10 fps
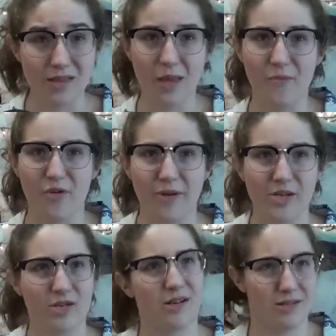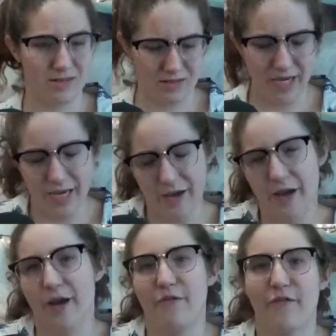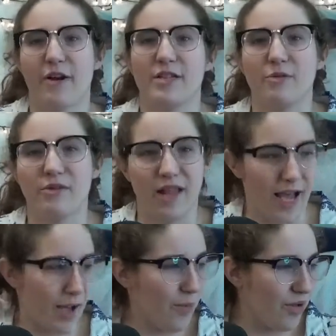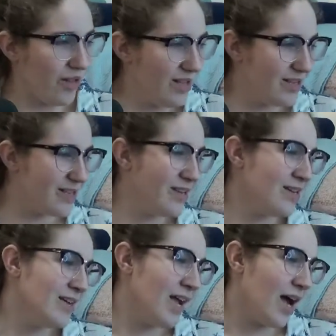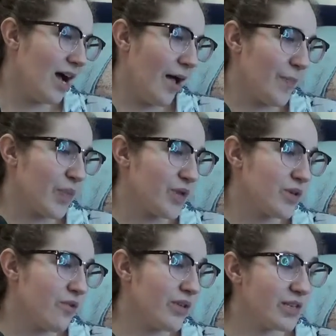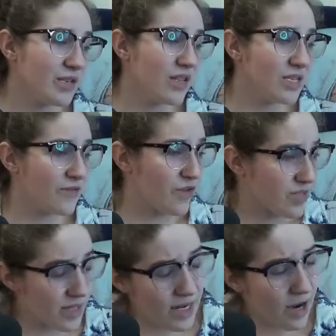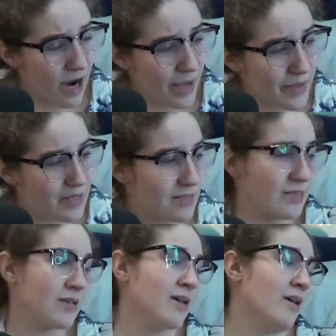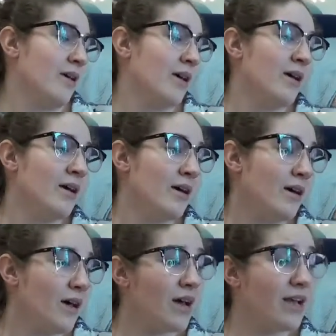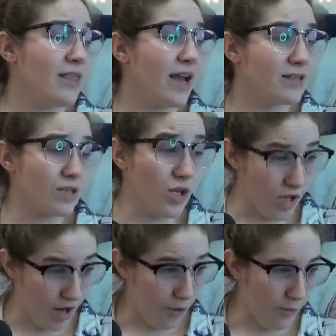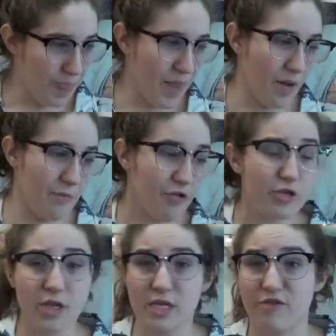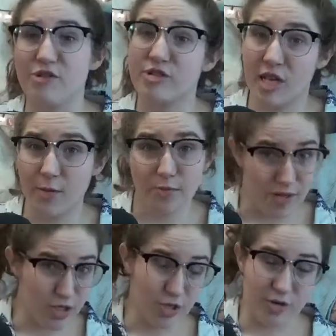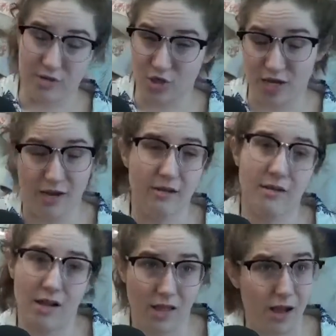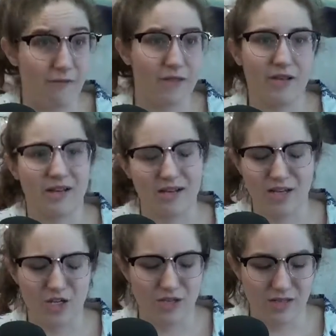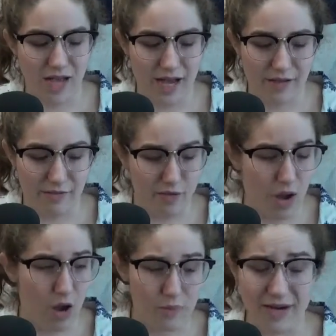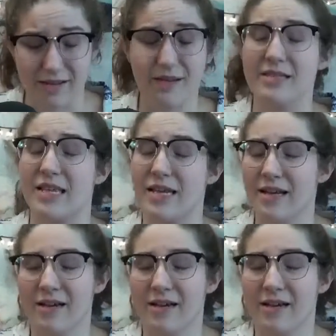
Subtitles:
the information, it's fairly reliable. So this is a list of good skincare habits. Let's go. First things first, keep your blood sugars in check. A lot of the conditions I've already listed.